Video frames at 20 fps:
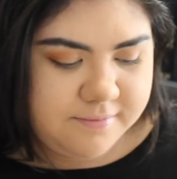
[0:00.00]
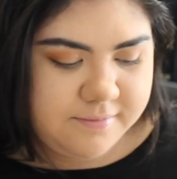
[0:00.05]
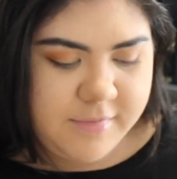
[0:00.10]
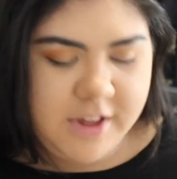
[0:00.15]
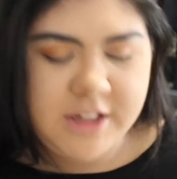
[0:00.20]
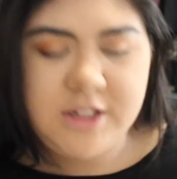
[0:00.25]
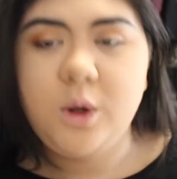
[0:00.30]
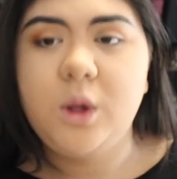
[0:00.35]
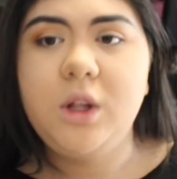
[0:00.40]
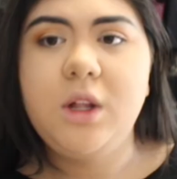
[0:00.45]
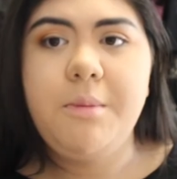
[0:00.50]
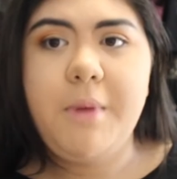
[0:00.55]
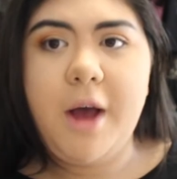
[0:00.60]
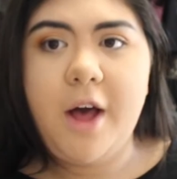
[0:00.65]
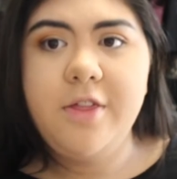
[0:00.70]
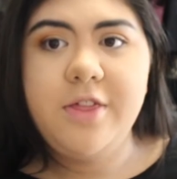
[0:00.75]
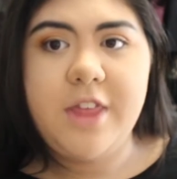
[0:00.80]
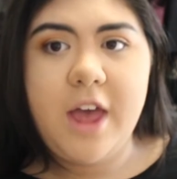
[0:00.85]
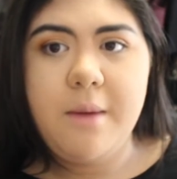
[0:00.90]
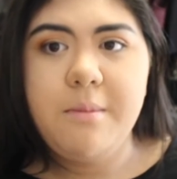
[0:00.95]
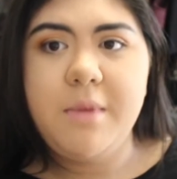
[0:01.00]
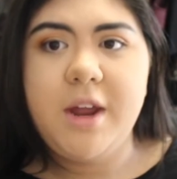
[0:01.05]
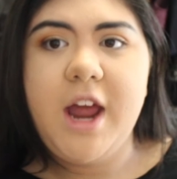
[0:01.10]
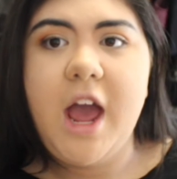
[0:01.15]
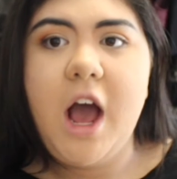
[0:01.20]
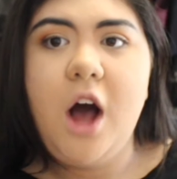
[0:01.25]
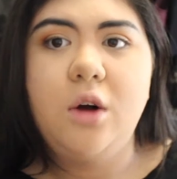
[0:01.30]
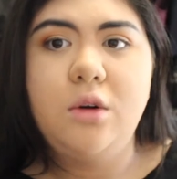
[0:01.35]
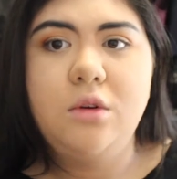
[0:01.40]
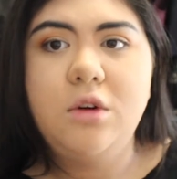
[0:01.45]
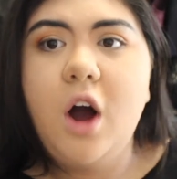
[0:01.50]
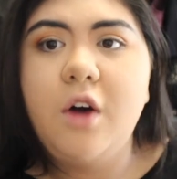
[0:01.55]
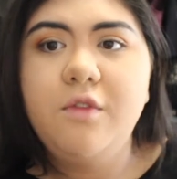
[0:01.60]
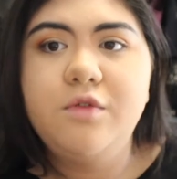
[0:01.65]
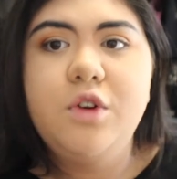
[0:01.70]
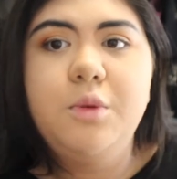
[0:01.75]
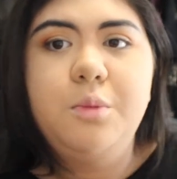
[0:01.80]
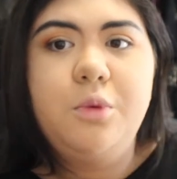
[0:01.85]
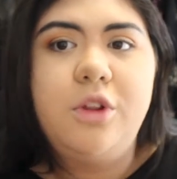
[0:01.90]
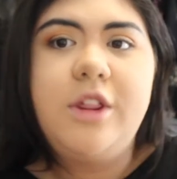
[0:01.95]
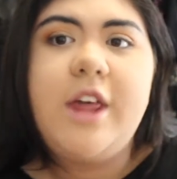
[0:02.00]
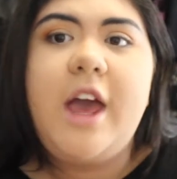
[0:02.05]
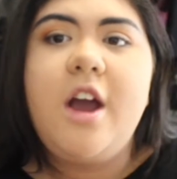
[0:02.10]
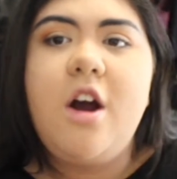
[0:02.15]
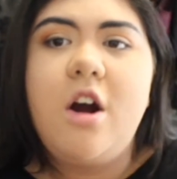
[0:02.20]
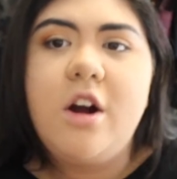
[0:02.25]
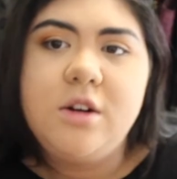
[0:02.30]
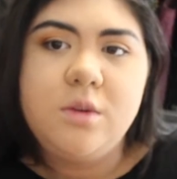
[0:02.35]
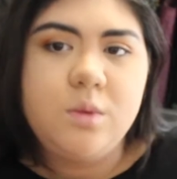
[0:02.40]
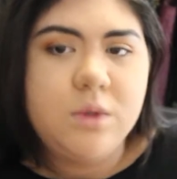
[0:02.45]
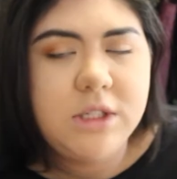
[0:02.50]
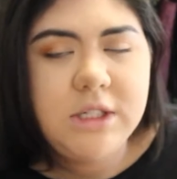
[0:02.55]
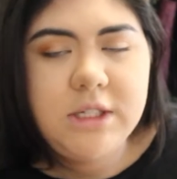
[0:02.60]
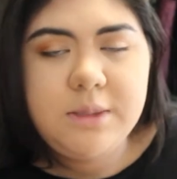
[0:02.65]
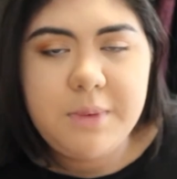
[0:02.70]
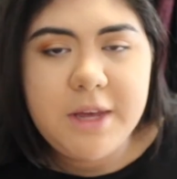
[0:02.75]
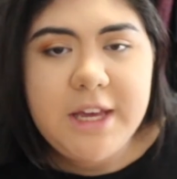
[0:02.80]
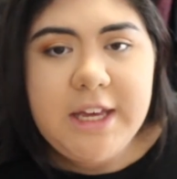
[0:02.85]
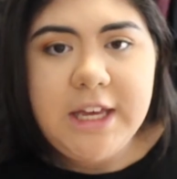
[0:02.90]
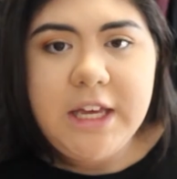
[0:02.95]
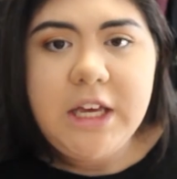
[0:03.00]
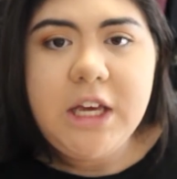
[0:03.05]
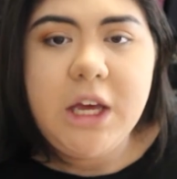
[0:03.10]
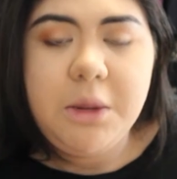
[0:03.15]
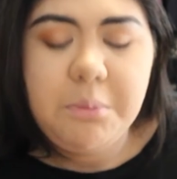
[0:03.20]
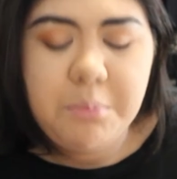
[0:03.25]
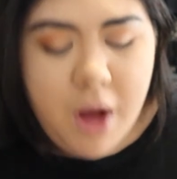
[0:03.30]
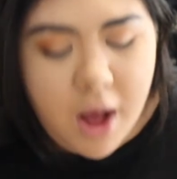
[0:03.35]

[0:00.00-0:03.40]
it's all about them and how comfortable they are speaking in